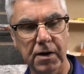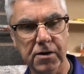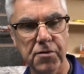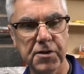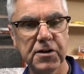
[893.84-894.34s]

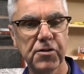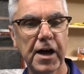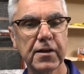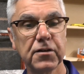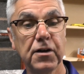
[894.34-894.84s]
got rid of
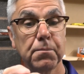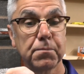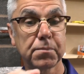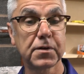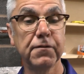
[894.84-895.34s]
that, and I've
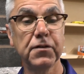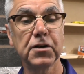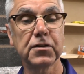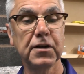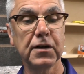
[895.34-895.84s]

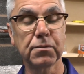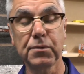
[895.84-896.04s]
converted it.